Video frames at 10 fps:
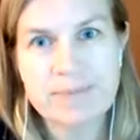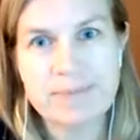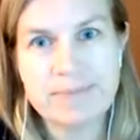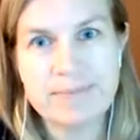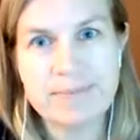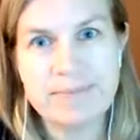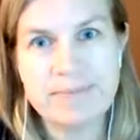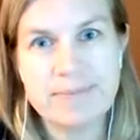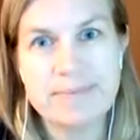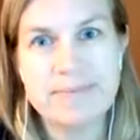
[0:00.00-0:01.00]

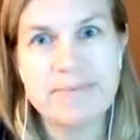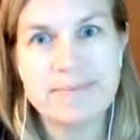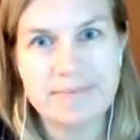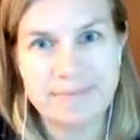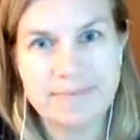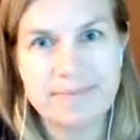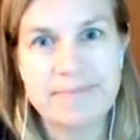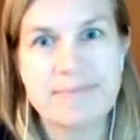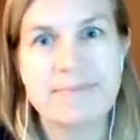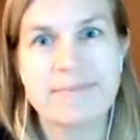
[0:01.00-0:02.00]

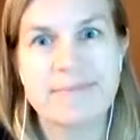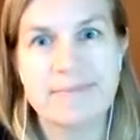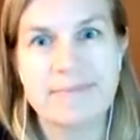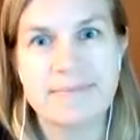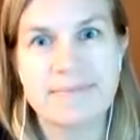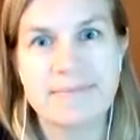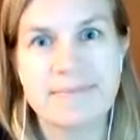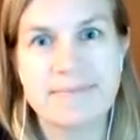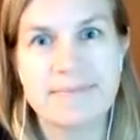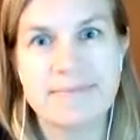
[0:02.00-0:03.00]

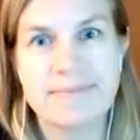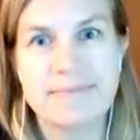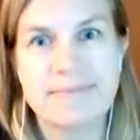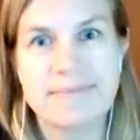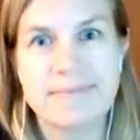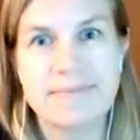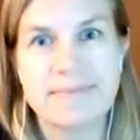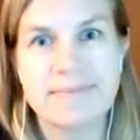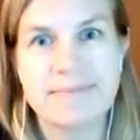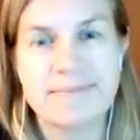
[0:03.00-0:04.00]

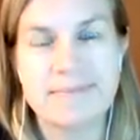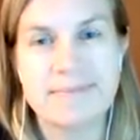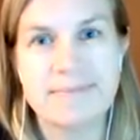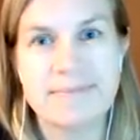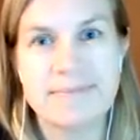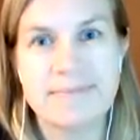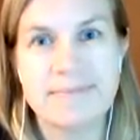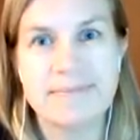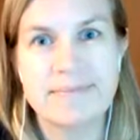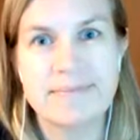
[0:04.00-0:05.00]

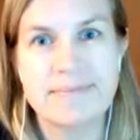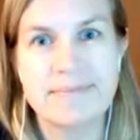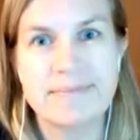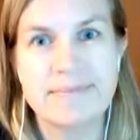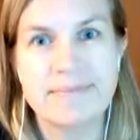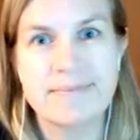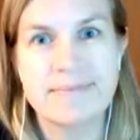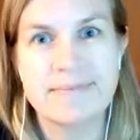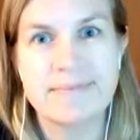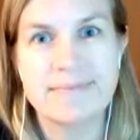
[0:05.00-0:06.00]

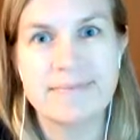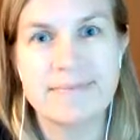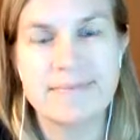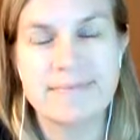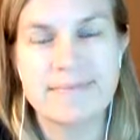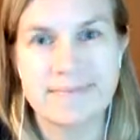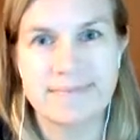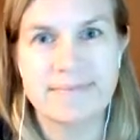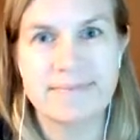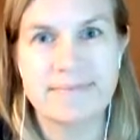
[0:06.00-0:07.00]

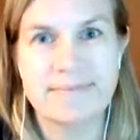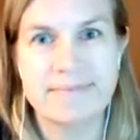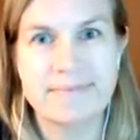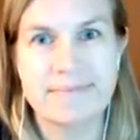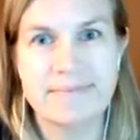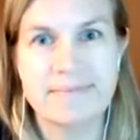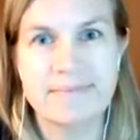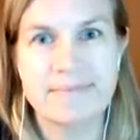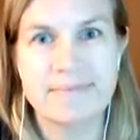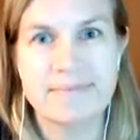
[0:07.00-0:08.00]
The person shown says nothing.